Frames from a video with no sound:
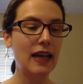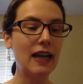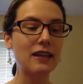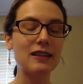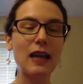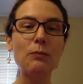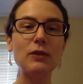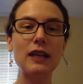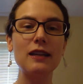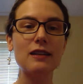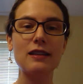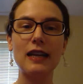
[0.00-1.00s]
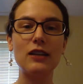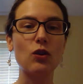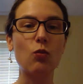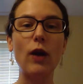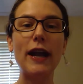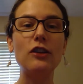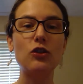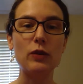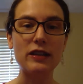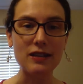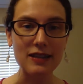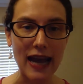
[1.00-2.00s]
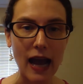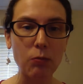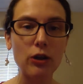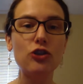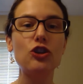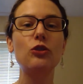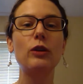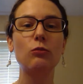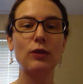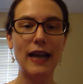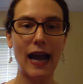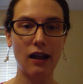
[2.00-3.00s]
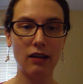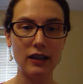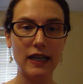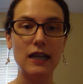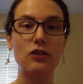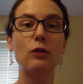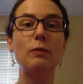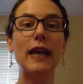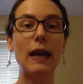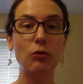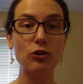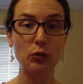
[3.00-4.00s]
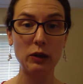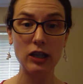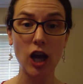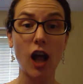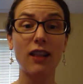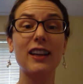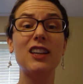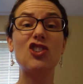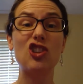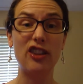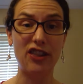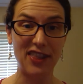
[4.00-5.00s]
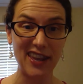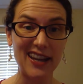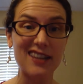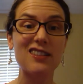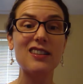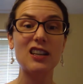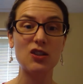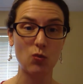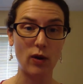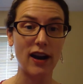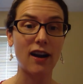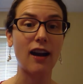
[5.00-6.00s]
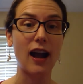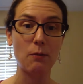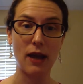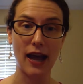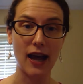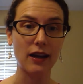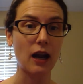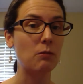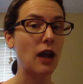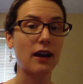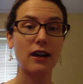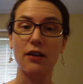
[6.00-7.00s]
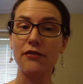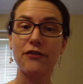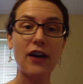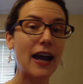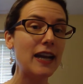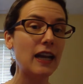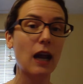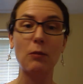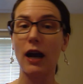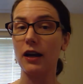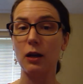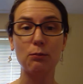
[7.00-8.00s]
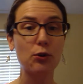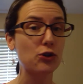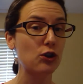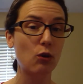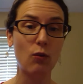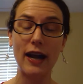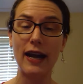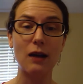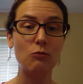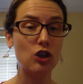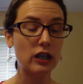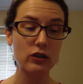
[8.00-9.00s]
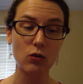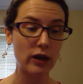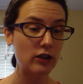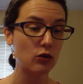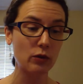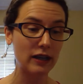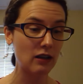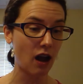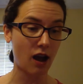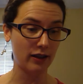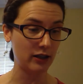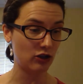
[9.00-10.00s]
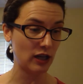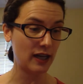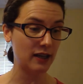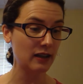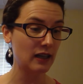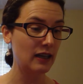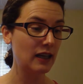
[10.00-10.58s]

Acceptance is a way to establish you in reality, to be able to acknowledge this is where I'm at. I'm not going to fight it. I'm not going to push it away. I'm just going to acknowledge it